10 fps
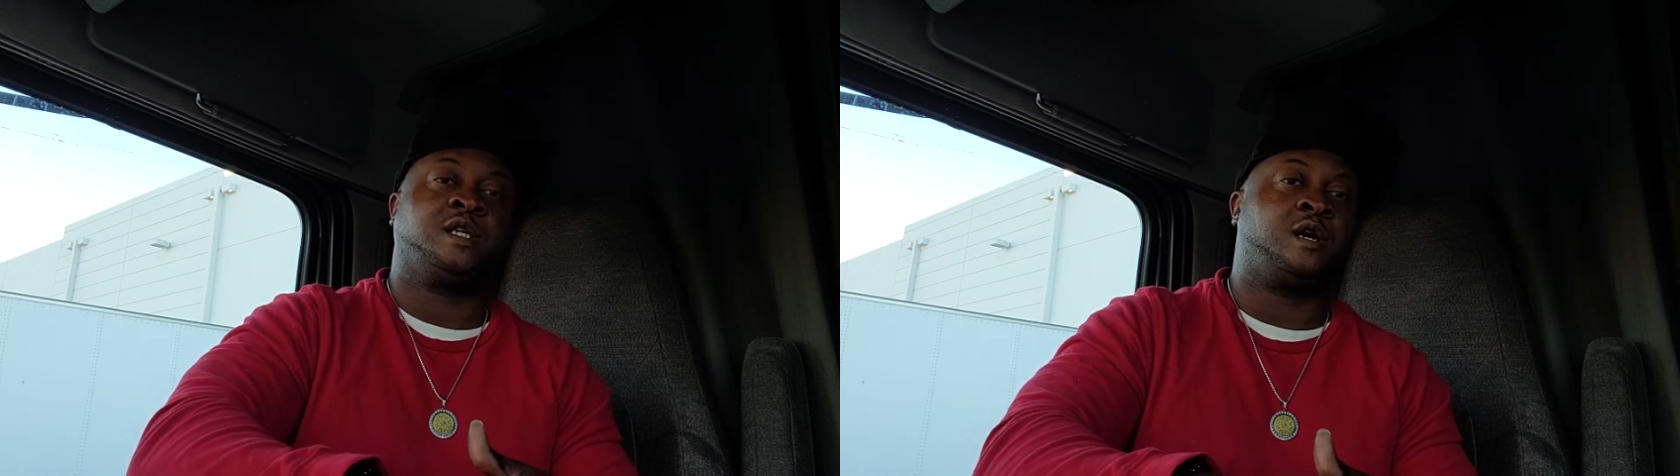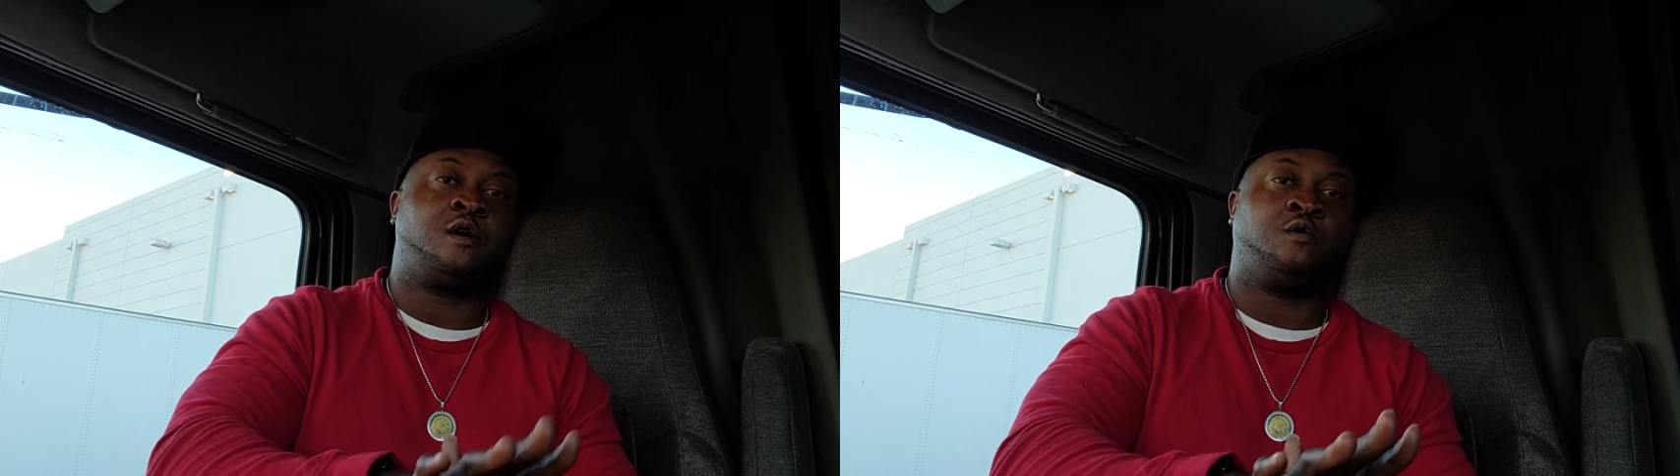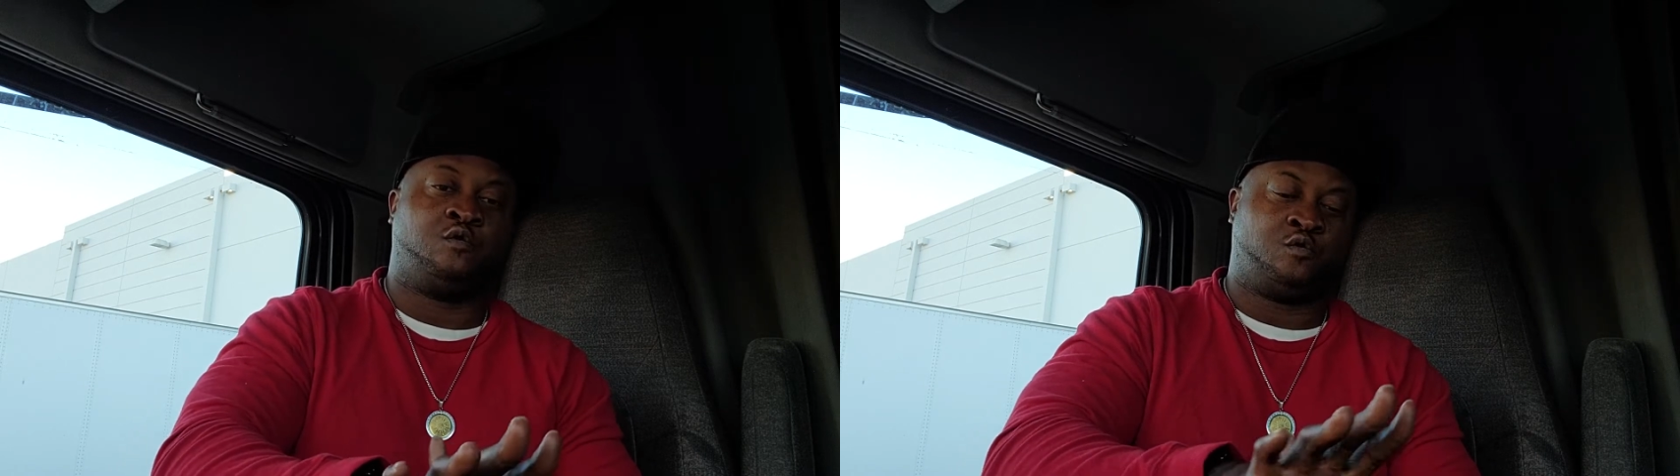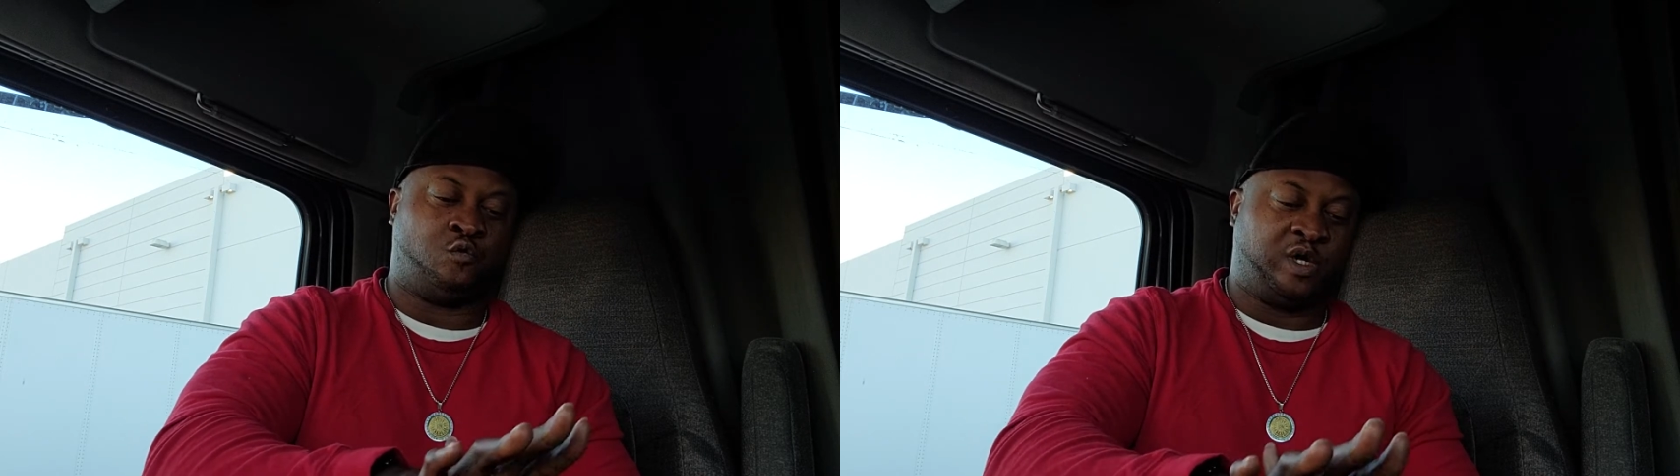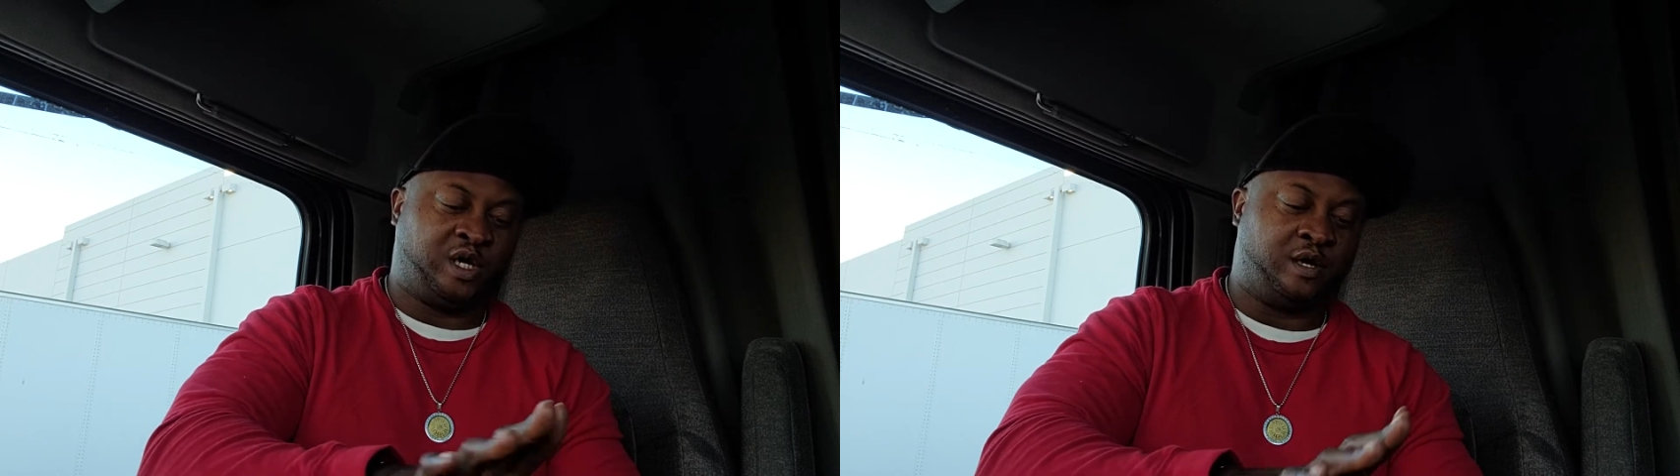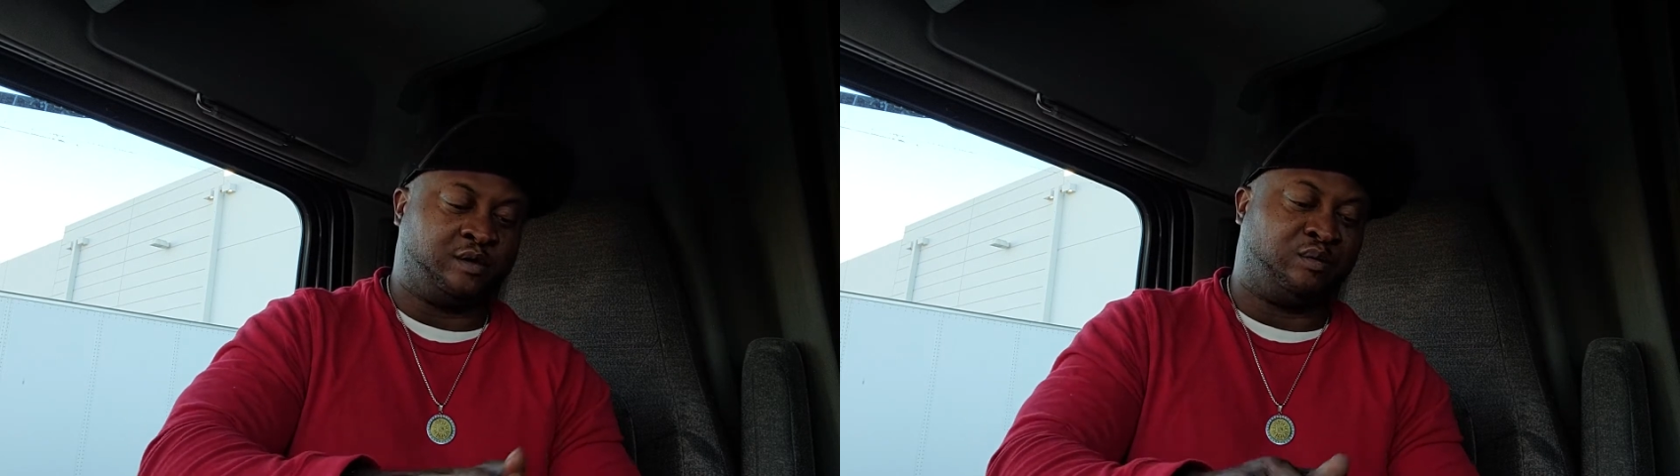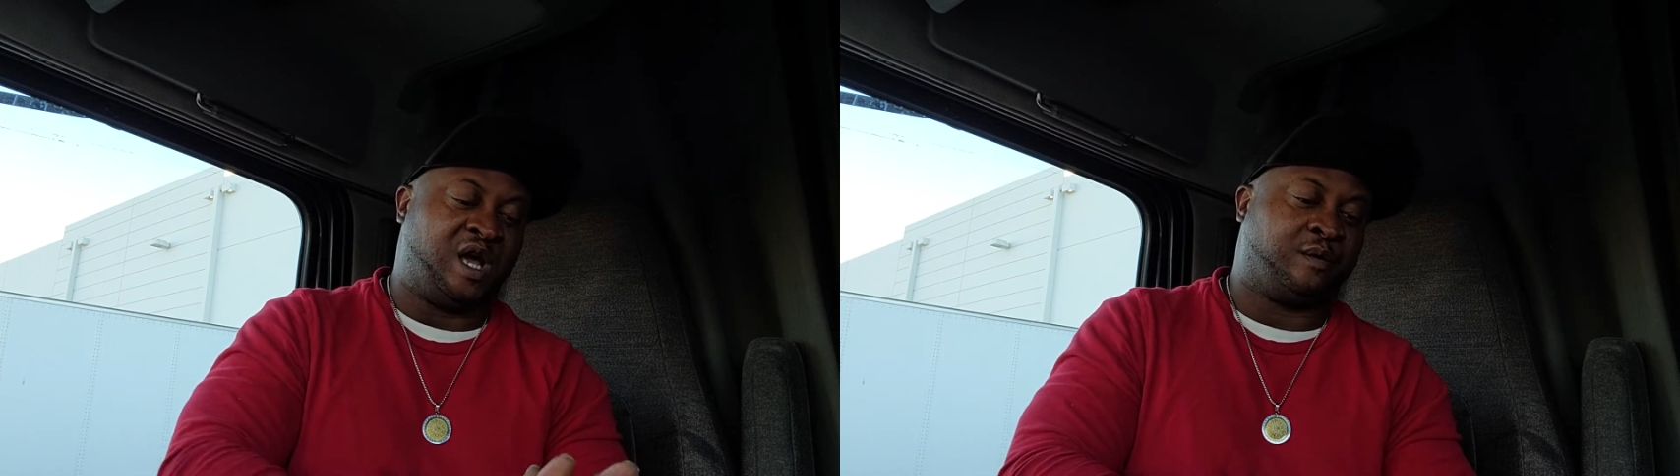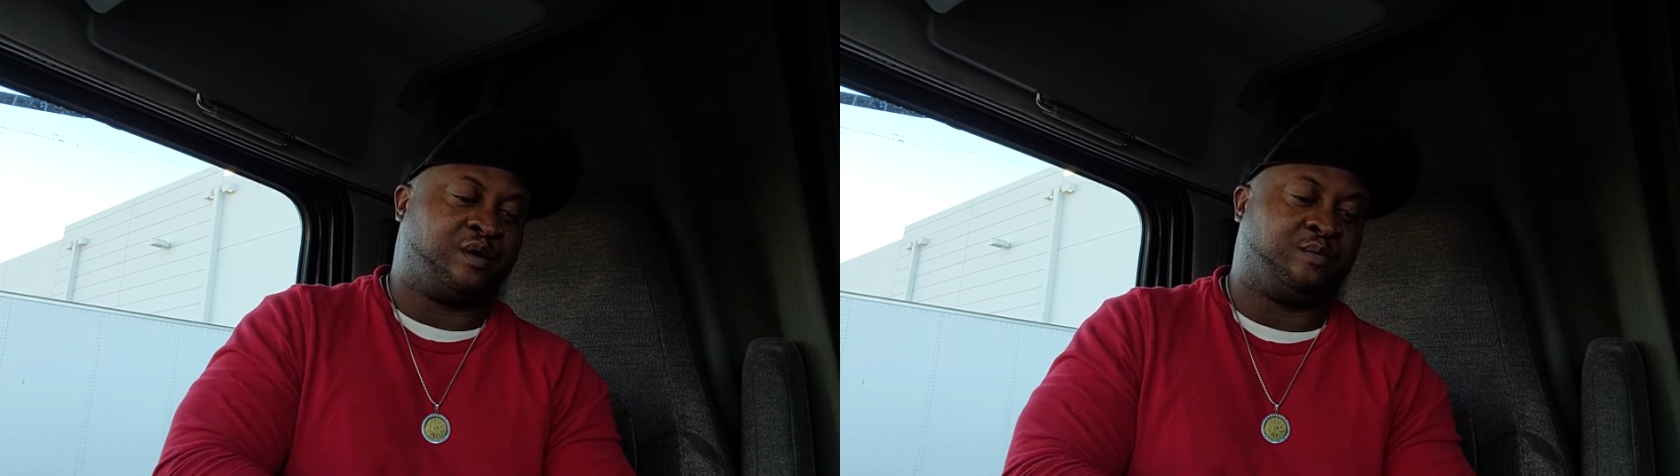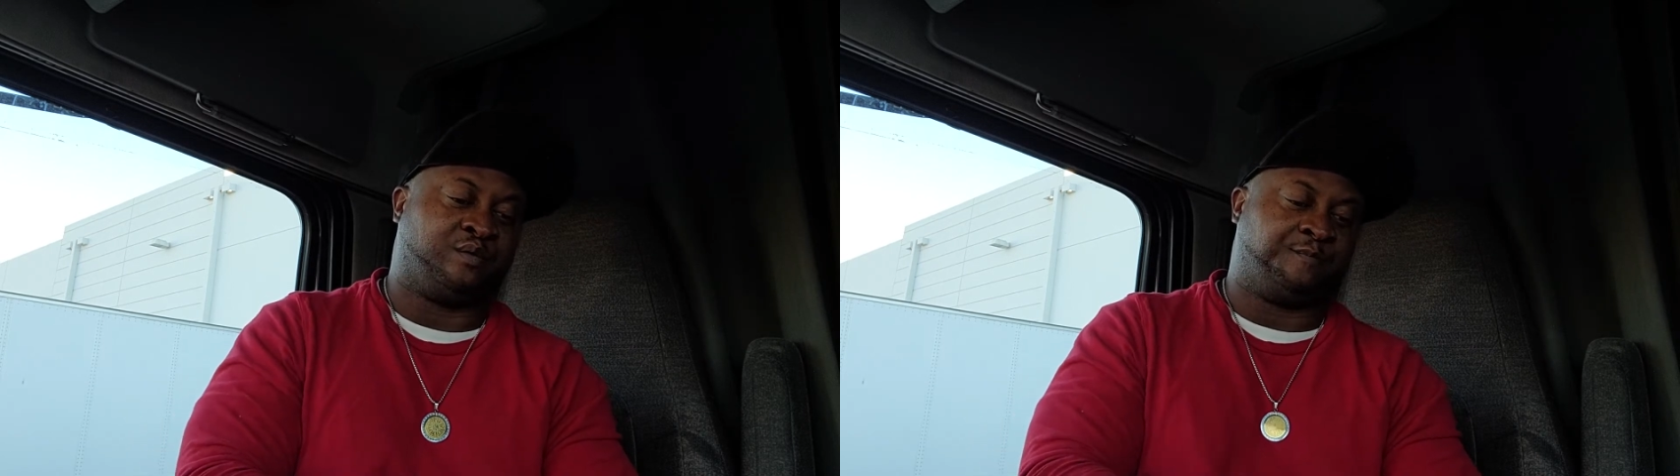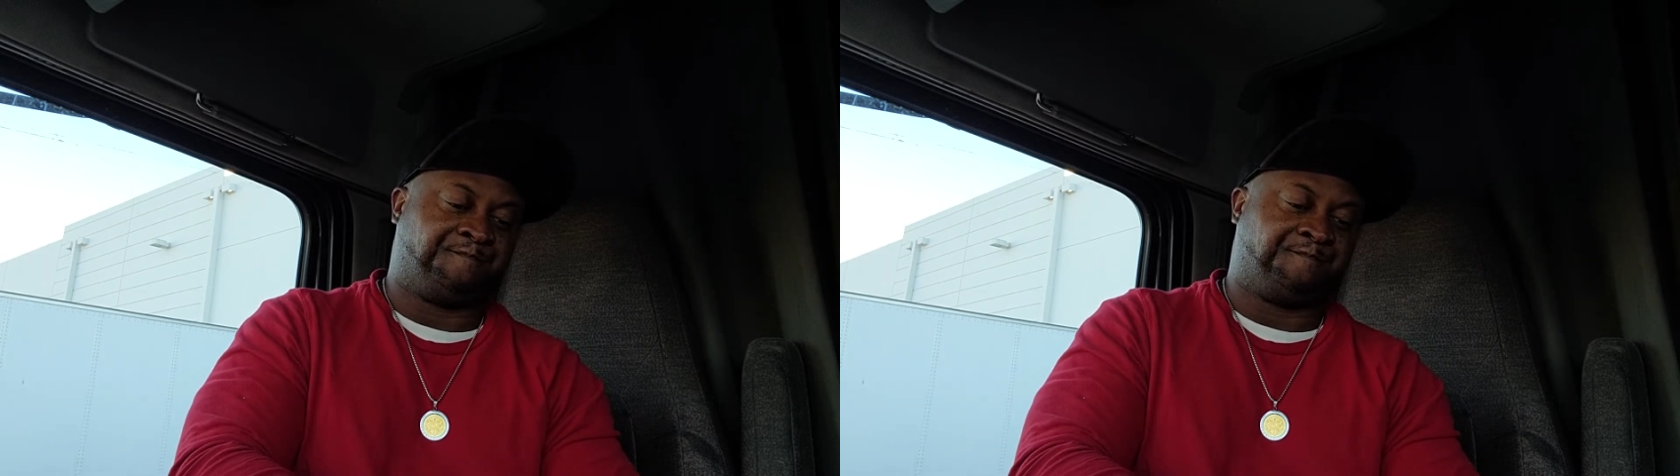go when it comes to black people.